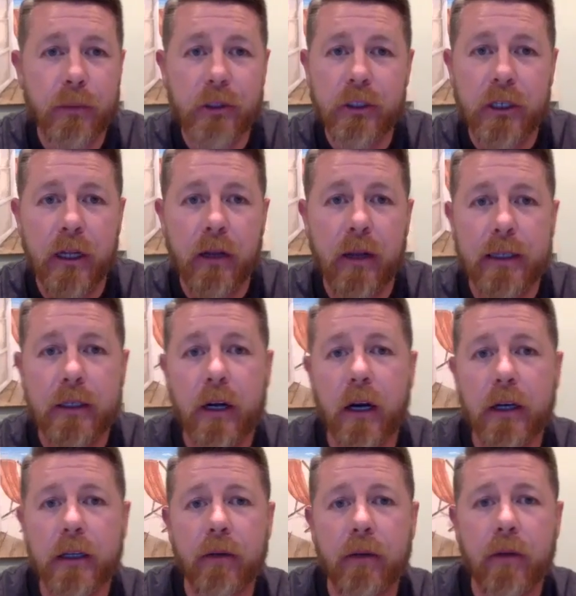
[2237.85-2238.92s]
but she doesn't like
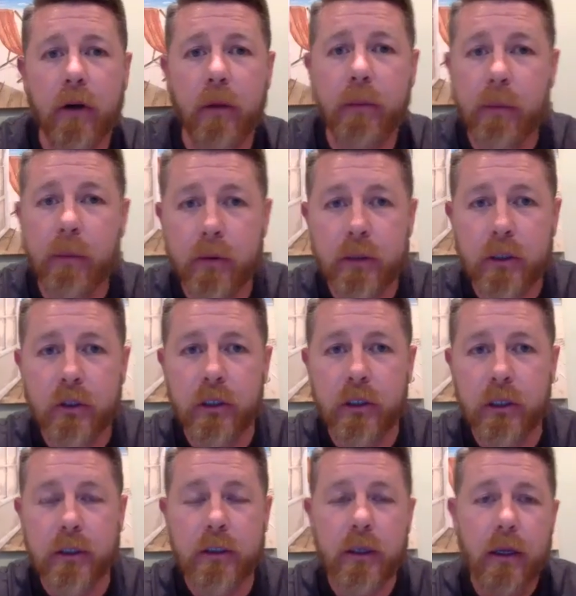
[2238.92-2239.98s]
talking in front of people since
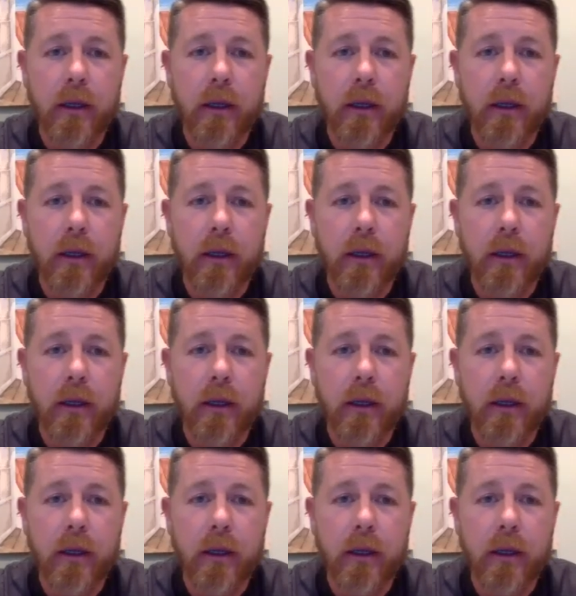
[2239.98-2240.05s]
she's